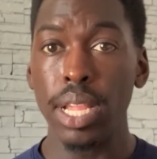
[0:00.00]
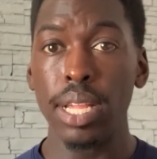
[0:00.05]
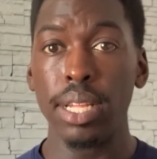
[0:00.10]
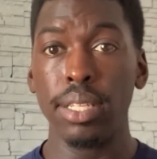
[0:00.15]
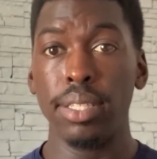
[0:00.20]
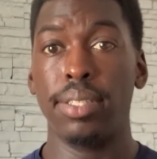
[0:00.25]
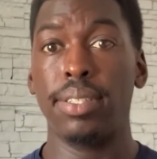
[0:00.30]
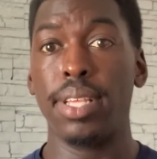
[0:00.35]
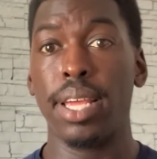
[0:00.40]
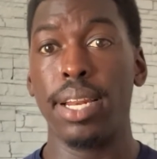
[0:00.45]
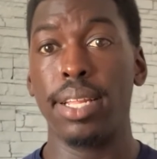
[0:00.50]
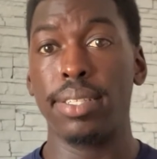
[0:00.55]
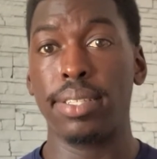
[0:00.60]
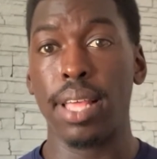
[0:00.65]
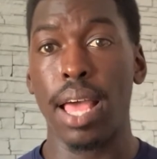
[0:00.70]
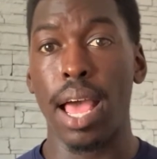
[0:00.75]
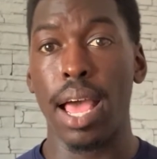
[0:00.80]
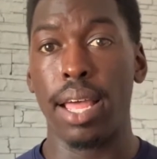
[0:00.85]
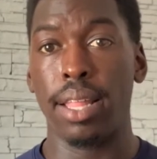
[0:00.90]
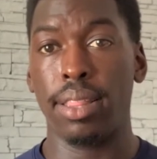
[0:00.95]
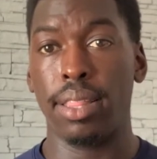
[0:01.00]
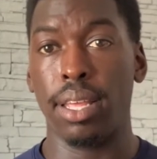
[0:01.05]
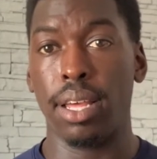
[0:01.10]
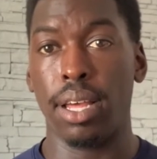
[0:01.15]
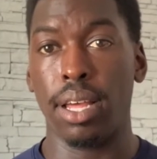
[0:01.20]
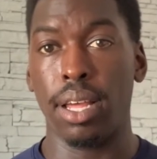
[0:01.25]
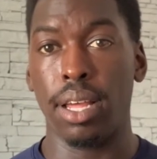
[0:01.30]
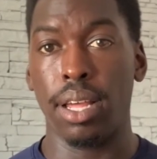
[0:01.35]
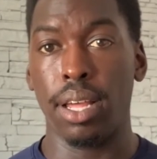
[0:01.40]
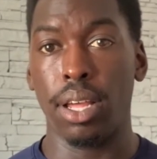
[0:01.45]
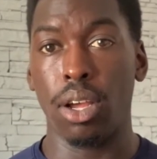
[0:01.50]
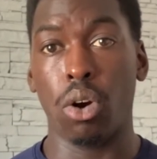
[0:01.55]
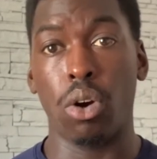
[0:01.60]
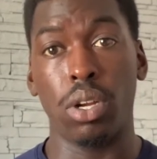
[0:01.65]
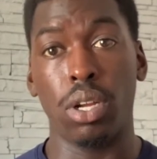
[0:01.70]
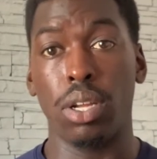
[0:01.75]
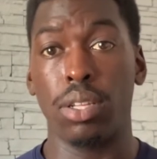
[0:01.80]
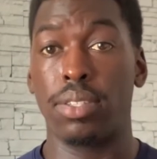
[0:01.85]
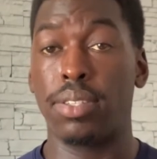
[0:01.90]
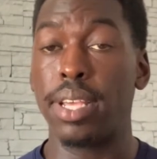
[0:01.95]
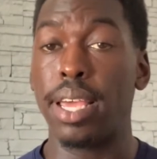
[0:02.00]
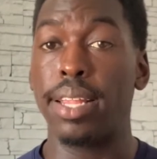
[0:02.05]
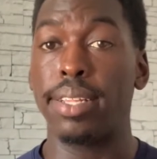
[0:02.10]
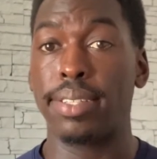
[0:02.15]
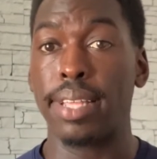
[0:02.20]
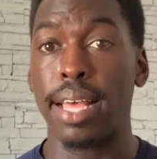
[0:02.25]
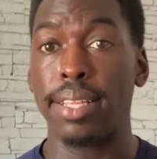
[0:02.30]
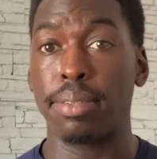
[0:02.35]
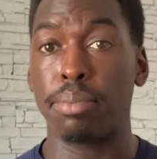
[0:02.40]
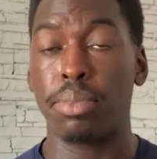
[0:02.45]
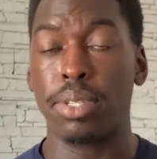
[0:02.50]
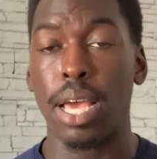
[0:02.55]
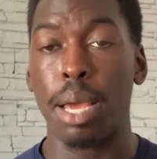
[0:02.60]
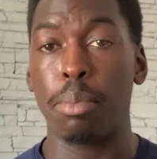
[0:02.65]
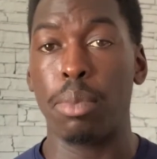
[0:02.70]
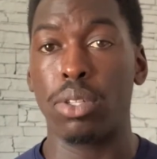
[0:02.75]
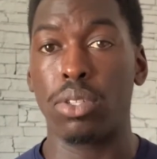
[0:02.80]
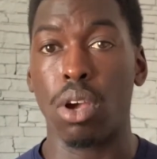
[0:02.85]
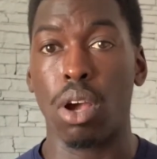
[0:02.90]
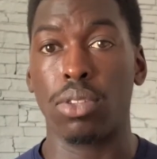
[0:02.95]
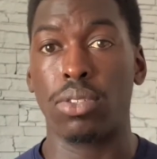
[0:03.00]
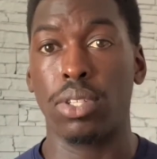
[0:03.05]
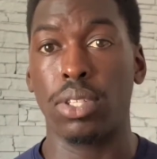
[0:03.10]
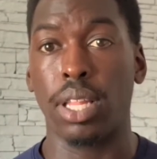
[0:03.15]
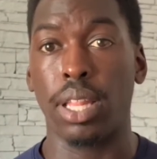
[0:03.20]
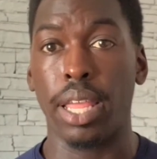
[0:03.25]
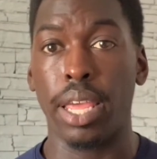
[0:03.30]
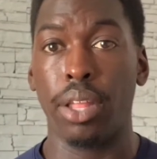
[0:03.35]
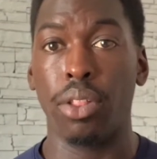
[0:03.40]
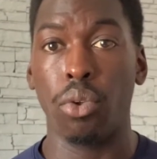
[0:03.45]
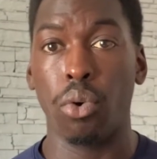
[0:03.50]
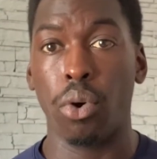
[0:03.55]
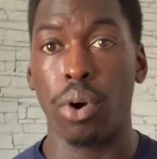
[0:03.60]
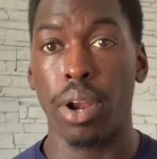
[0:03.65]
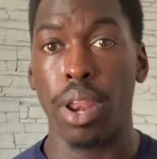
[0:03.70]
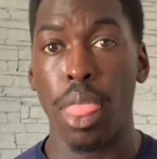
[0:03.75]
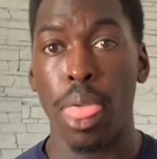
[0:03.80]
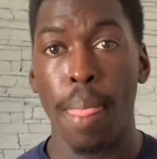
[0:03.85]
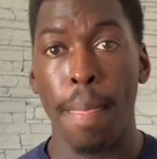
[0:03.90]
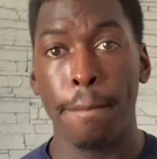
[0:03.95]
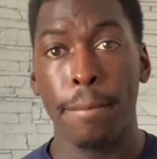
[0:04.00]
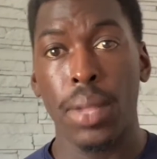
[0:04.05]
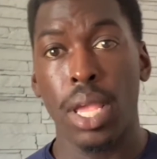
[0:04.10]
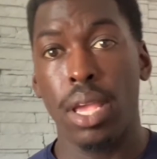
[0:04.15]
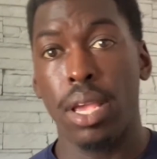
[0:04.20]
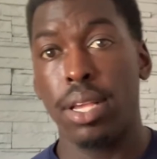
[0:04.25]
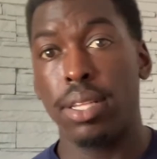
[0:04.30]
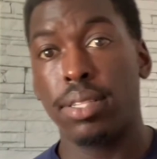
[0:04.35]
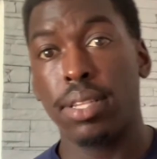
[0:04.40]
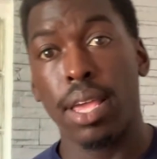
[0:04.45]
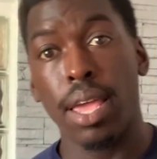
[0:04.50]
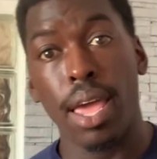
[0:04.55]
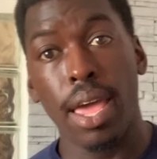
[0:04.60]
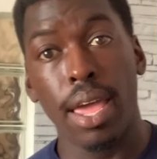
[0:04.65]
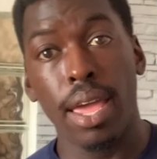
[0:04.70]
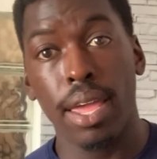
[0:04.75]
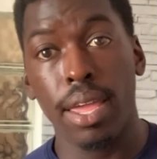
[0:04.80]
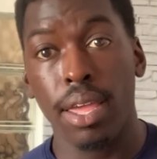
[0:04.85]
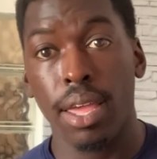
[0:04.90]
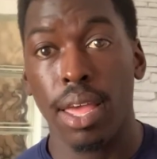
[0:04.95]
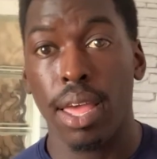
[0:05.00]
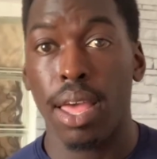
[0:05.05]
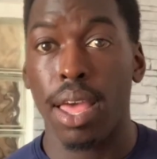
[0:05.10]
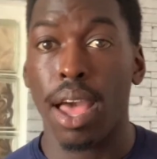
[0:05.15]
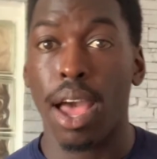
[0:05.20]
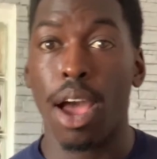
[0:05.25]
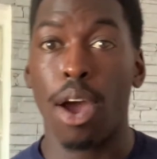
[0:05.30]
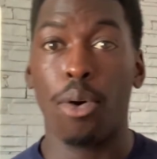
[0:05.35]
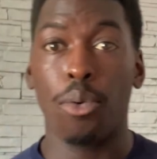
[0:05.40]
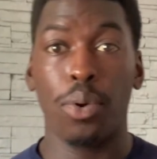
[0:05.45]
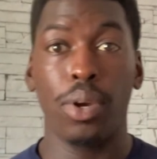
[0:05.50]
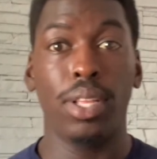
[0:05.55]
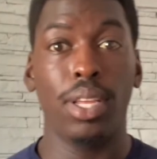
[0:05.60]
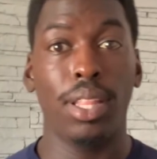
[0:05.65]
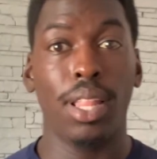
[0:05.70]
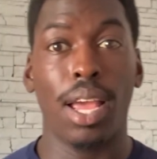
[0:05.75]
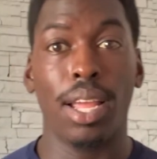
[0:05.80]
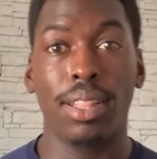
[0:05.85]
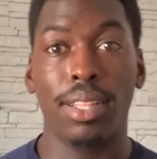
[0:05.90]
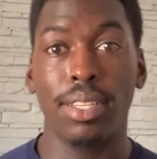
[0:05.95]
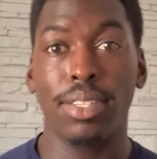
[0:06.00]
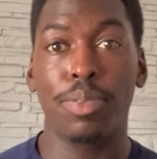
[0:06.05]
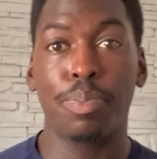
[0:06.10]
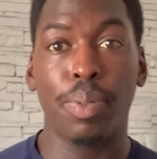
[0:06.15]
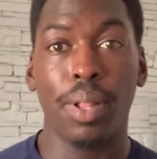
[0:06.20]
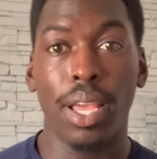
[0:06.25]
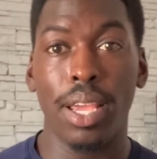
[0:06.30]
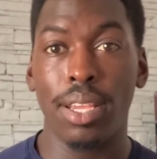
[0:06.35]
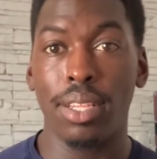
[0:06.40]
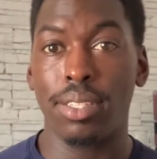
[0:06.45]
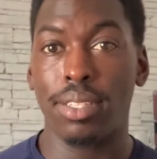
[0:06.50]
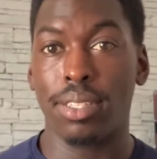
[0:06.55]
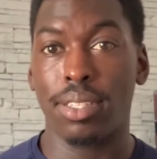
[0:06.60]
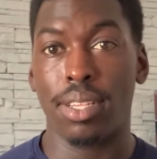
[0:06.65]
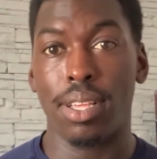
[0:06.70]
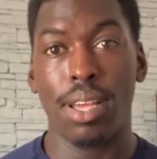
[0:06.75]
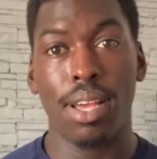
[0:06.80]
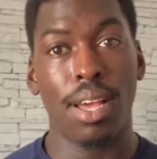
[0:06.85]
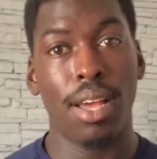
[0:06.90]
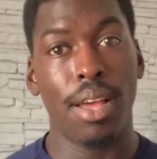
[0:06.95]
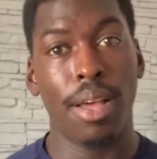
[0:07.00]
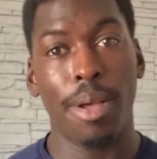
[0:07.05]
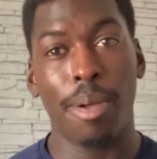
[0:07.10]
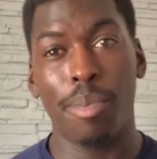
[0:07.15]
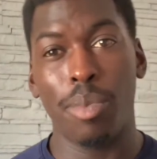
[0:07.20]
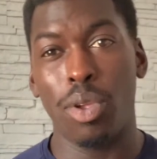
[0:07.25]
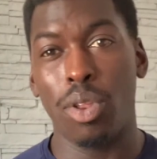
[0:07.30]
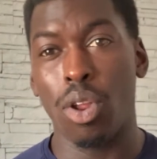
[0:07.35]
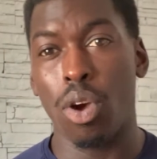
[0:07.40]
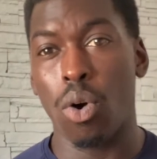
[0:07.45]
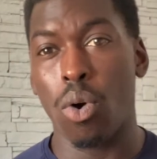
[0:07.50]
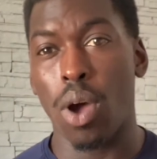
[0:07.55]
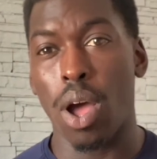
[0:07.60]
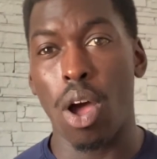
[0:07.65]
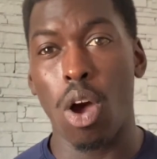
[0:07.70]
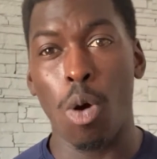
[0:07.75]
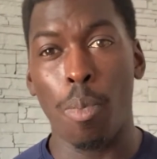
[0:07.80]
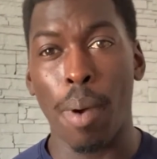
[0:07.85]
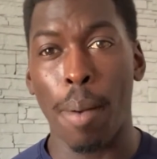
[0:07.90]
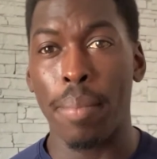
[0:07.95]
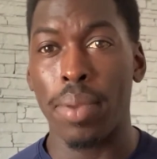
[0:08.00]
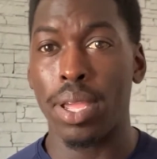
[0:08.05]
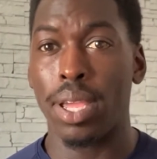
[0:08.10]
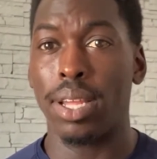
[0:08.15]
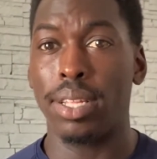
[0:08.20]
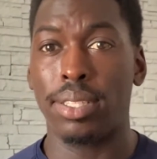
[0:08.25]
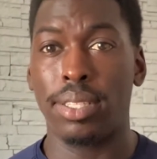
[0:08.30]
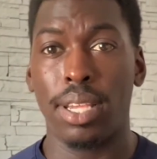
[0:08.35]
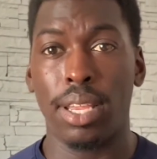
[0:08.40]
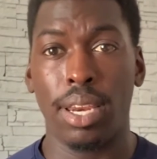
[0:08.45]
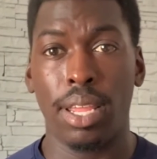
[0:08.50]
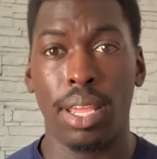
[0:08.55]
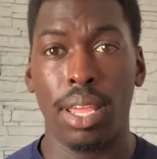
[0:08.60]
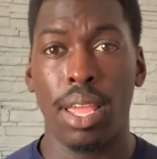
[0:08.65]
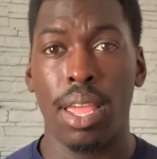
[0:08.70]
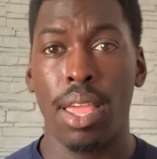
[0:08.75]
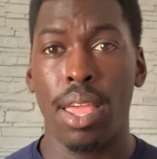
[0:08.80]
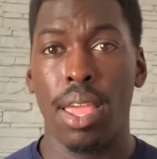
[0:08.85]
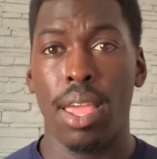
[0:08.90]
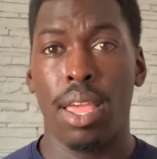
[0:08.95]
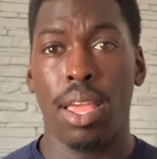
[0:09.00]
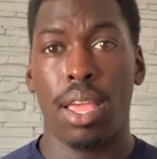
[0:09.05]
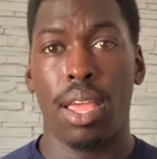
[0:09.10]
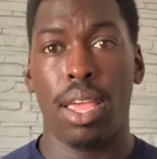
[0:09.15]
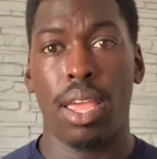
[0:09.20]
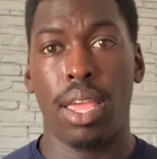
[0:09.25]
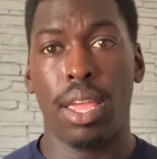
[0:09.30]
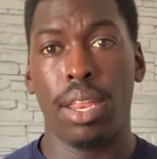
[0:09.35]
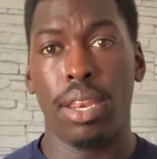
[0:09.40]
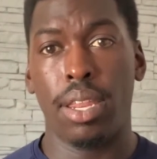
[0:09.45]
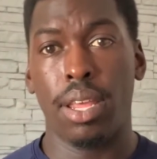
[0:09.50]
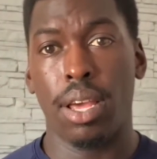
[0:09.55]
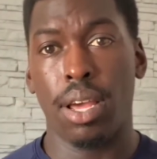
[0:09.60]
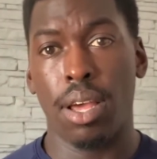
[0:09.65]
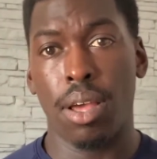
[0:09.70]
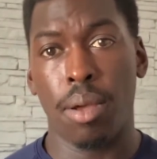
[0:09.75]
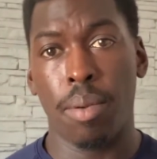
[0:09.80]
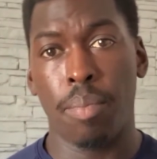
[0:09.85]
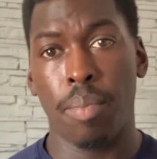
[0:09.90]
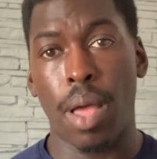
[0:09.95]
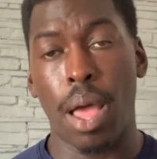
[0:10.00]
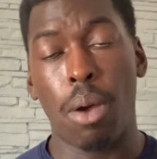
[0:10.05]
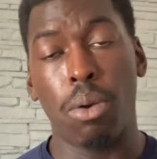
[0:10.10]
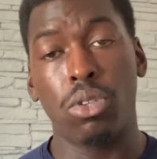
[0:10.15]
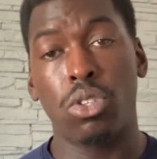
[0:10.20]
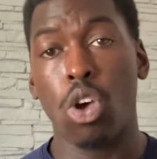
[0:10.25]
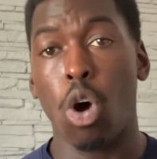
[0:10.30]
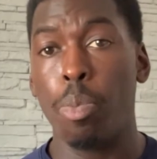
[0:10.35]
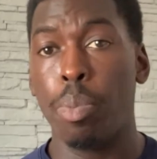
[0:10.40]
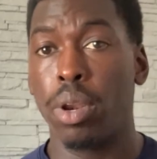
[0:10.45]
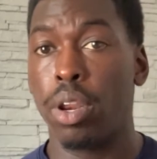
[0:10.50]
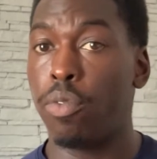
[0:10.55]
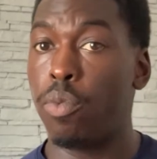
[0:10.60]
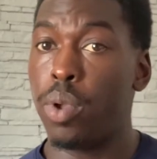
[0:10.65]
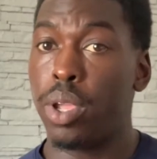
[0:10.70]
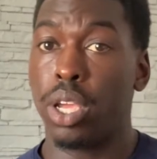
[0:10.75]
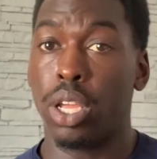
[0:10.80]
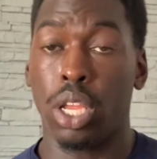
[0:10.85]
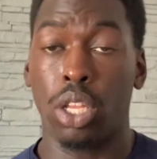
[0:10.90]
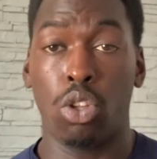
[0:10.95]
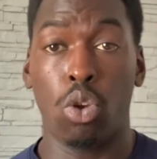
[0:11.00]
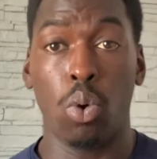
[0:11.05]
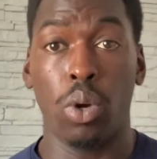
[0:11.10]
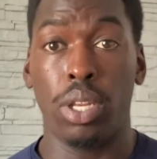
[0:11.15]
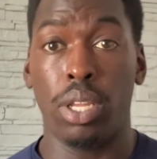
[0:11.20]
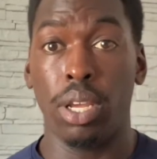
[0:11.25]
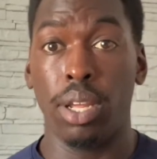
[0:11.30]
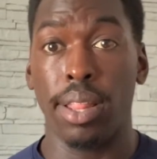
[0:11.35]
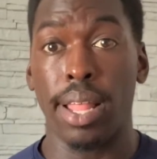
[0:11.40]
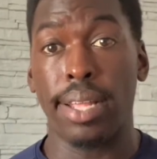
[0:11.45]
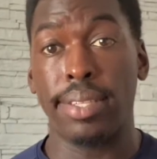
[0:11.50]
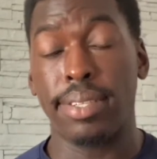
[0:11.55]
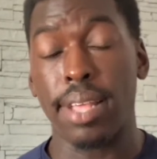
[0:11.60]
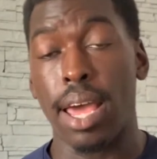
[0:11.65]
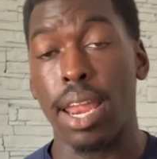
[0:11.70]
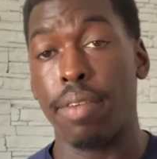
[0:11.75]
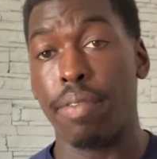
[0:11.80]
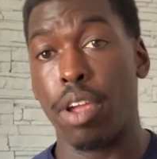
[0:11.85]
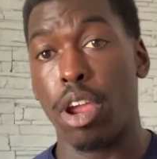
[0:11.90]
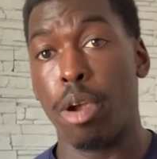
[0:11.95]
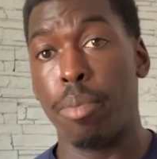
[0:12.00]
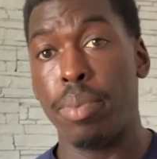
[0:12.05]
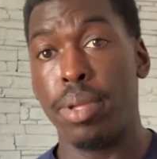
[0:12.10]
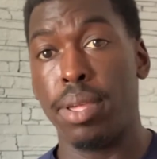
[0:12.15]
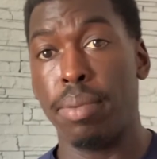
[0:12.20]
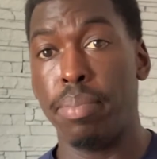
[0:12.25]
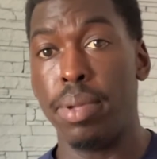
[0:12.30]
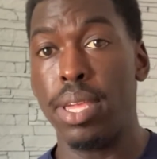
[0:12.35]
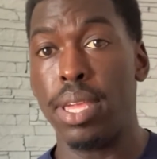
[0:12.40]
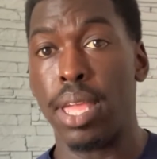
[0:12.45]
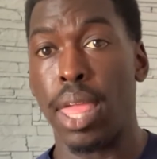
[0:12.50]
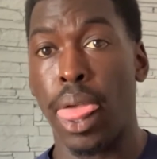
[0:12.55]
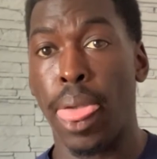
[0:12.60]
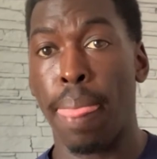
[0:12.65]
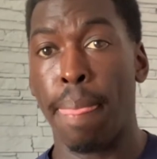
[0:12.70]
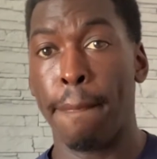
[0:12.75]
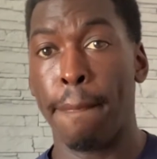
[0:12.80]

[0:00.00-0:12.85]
set aside some time to talk to the landlord and say, hey, I really like this place. I hope I'm a good tenant. And I was hoping if we could do a deal outside of Airbnb.